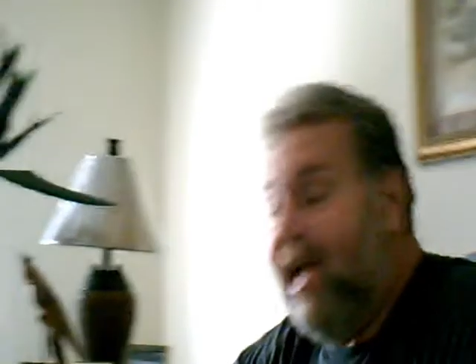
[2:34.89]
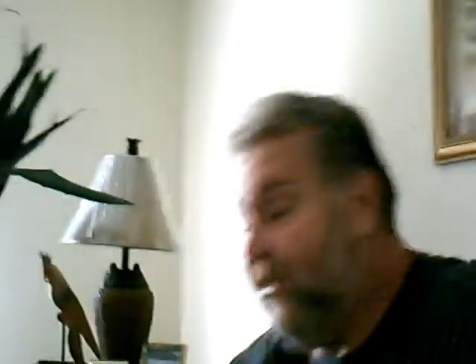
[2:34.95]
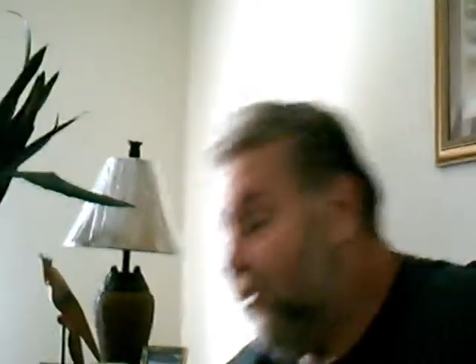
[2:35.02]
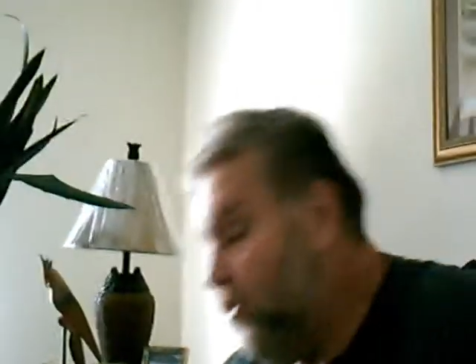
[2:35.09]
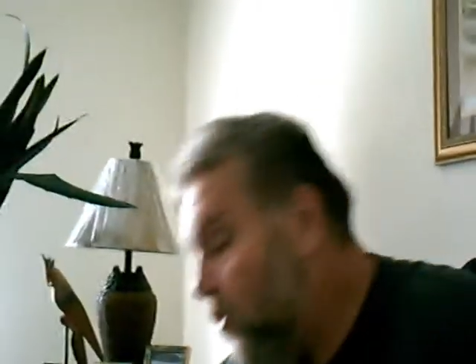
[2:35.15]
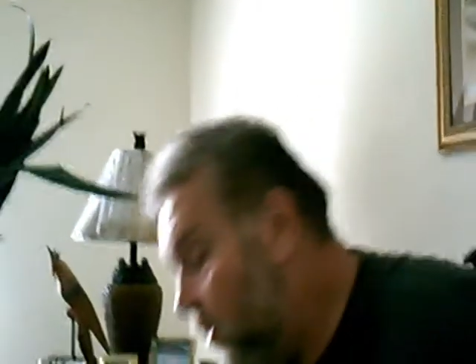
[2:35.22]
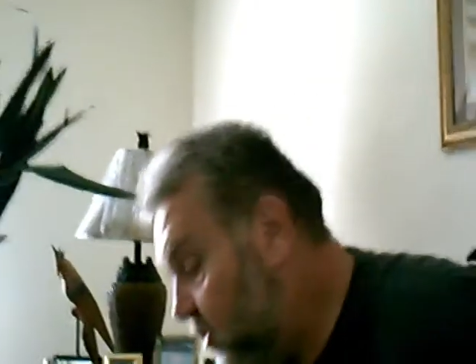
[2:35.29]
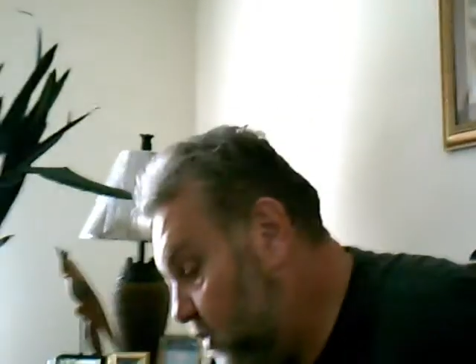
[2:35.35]
And
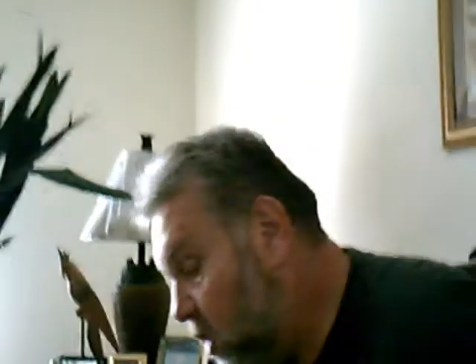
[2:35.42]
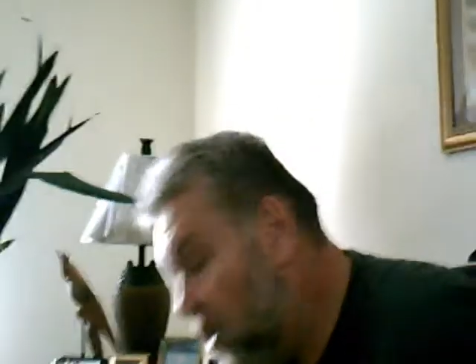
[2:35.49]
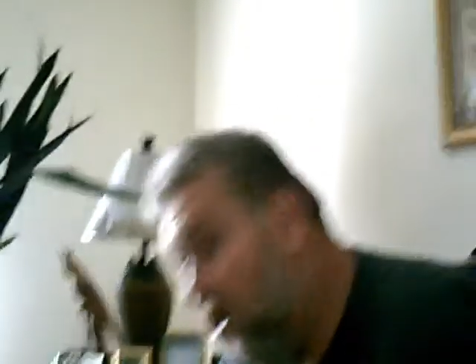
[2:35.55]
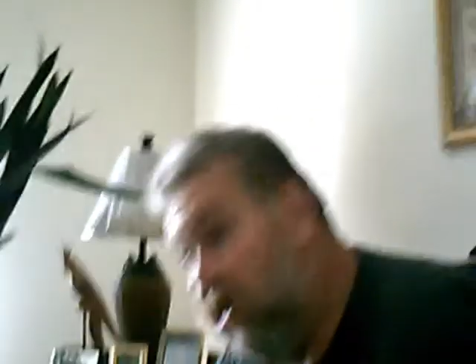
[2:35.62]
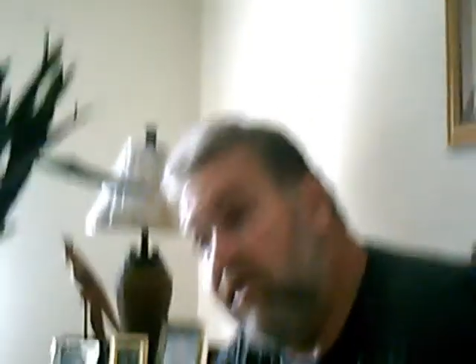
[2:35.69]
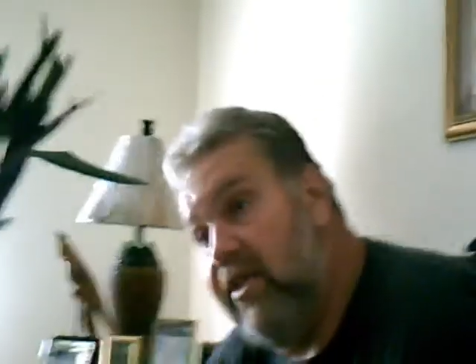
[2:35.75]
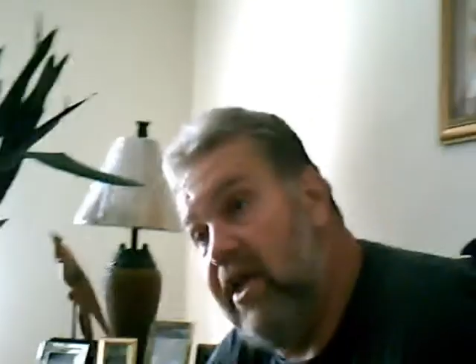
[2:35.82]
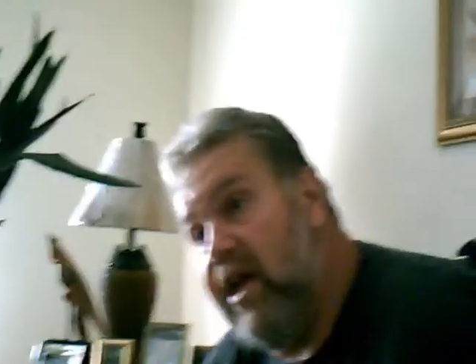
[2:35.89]
that's going to
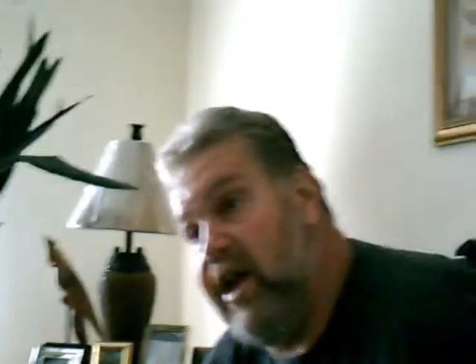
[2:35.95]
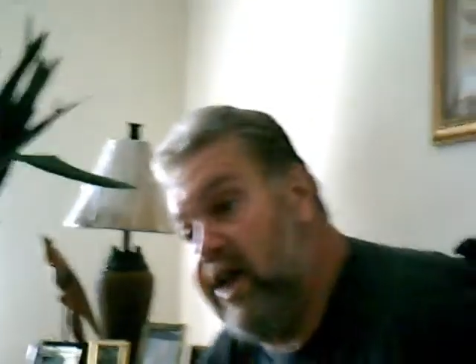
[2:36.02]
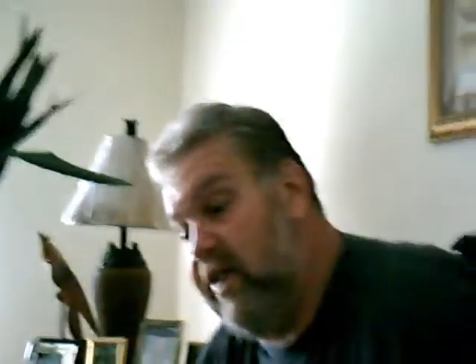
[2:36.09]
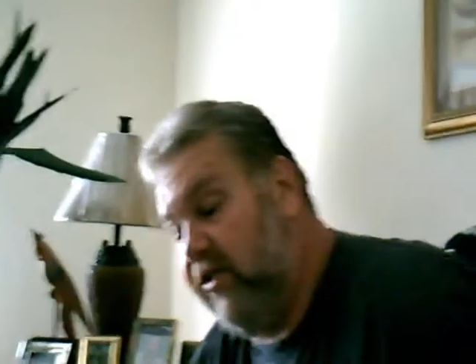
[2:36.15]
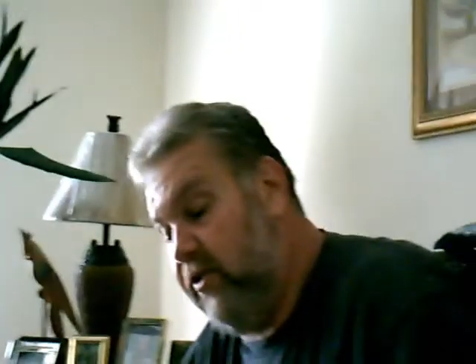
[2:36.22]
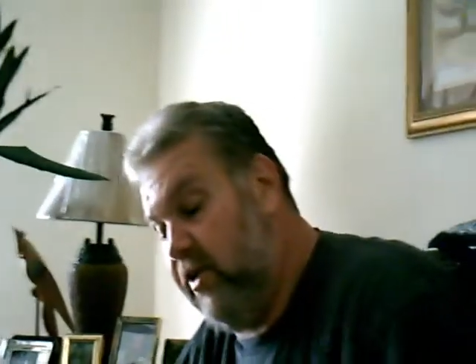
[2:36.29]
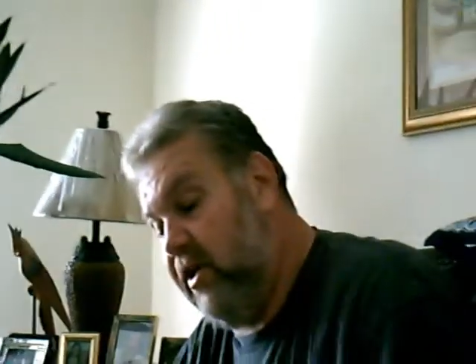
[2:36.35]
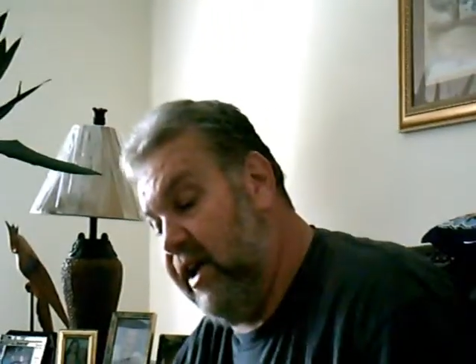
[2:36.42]
turn
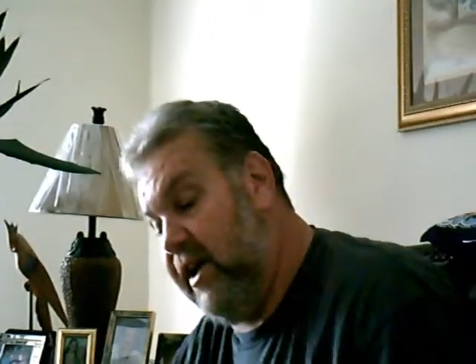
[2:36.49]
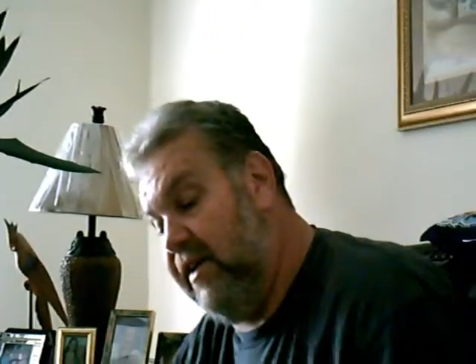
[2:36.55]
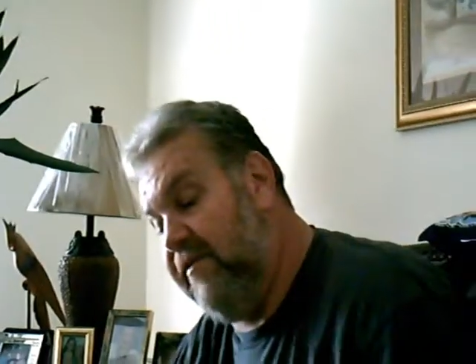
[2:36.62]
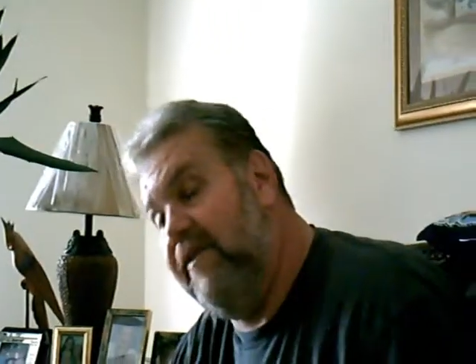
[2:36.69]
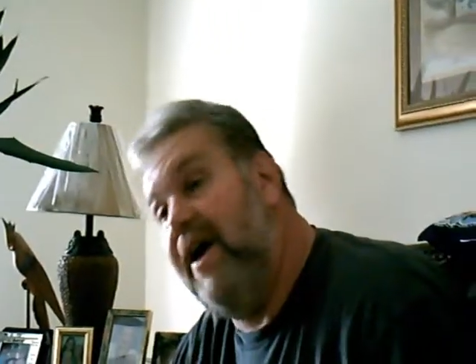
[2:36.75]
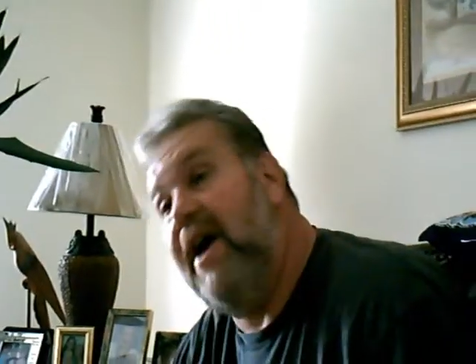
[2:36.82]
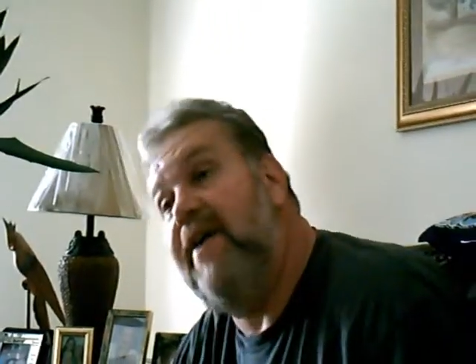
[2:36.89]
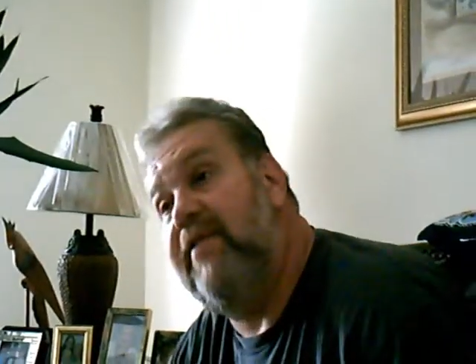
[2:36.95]

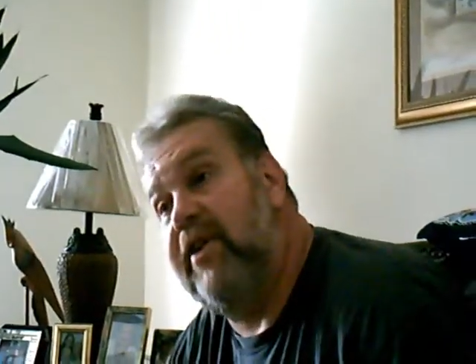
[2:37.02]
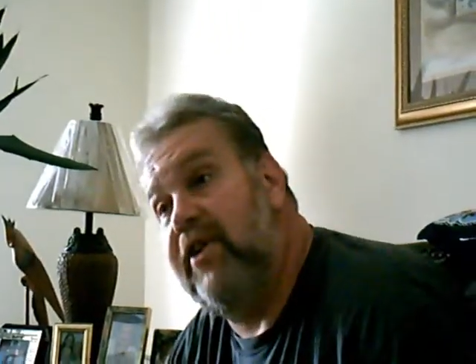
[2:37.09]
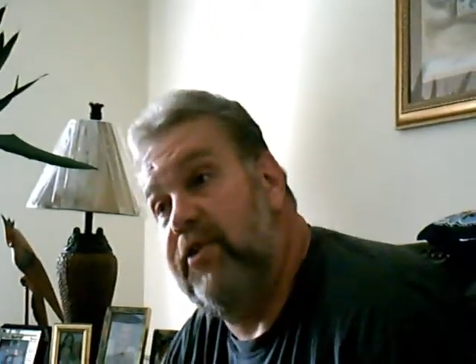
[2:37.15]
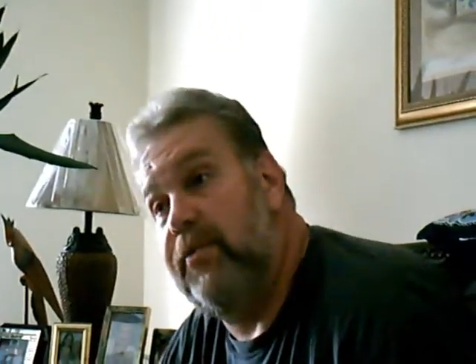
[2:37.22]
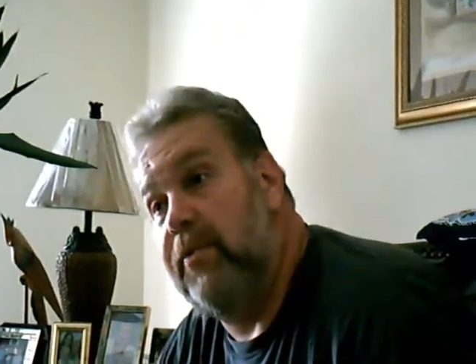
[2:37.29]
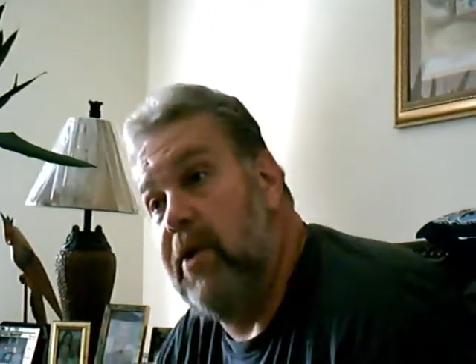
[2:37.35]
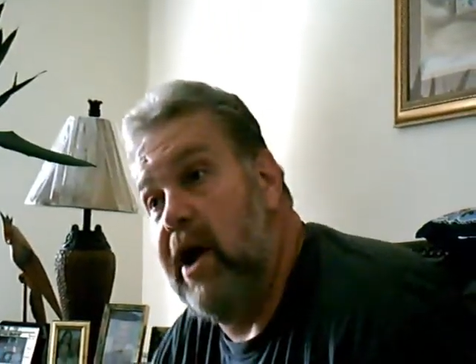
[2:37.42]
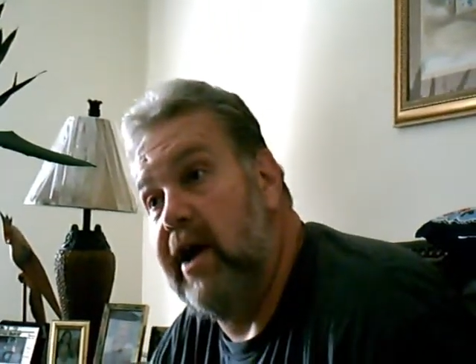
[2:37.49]
like a 5-inch